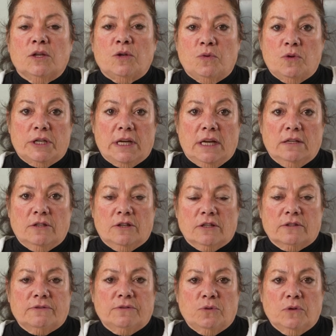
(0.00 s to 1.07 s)
coordinator
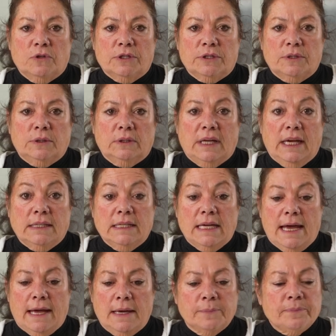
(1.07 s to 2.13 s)
for
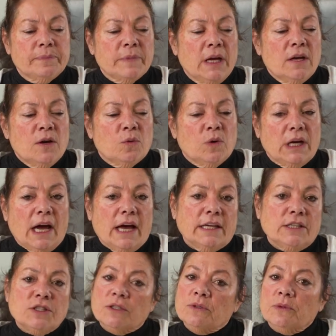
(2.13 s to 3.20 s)
KDA. What I
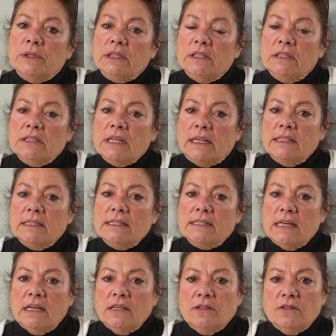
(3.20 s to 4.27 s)
do with Kentucky
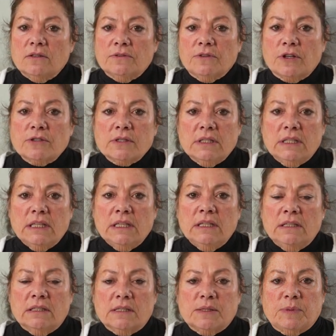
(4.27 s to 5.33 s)
State University,
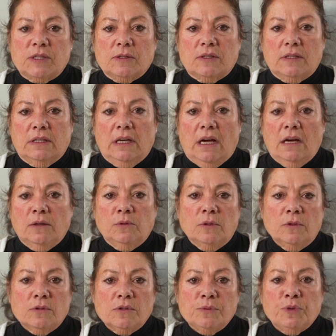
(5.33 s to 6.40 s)
and especially the
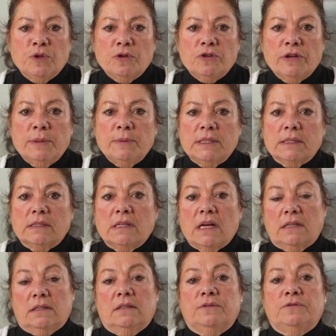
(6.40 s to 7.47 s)
aquaculture program, is a
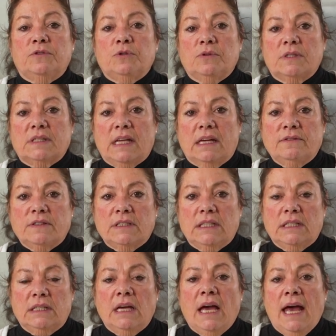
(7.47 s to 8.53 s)
lot of the food
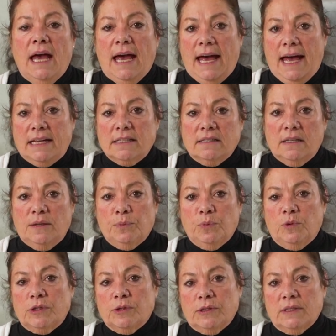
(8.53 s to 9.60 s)
safety, HACCP,
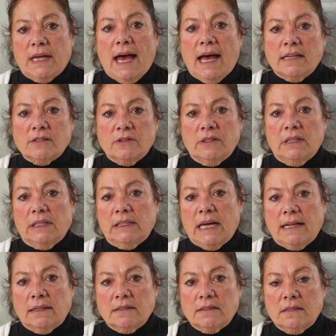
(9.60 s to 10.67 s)
which is Hazard
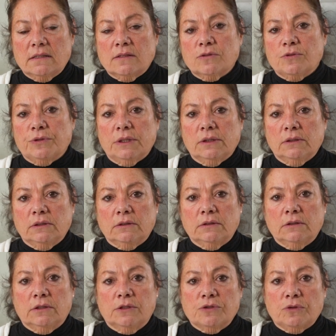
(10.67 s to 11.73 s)
Analysis Critical
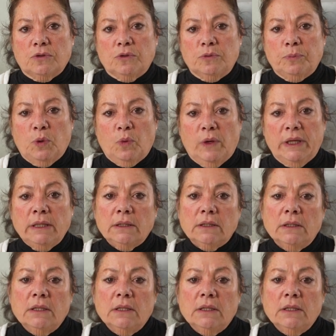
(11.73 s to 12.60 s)
Control Point,